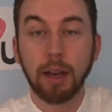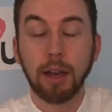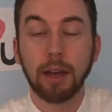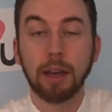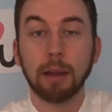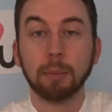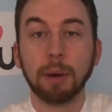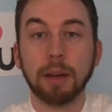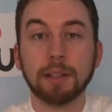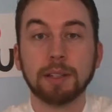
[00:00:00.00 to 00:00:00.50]
in
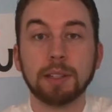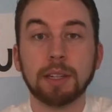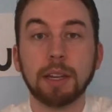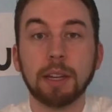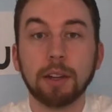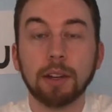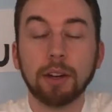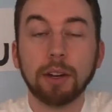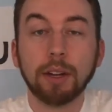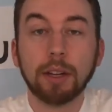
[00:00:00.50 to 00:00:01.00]
my city in
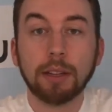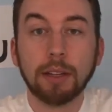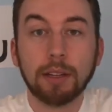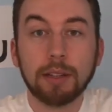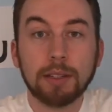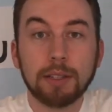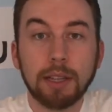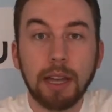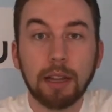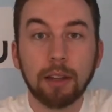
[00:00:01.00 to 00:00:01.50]

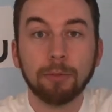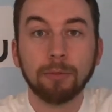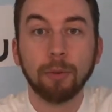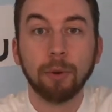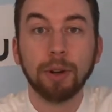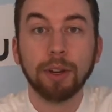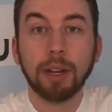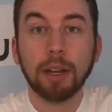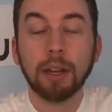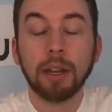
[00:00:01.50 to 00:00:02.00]
Hercules,
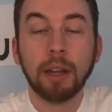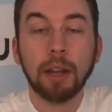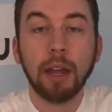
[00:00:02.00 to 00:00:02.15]
California.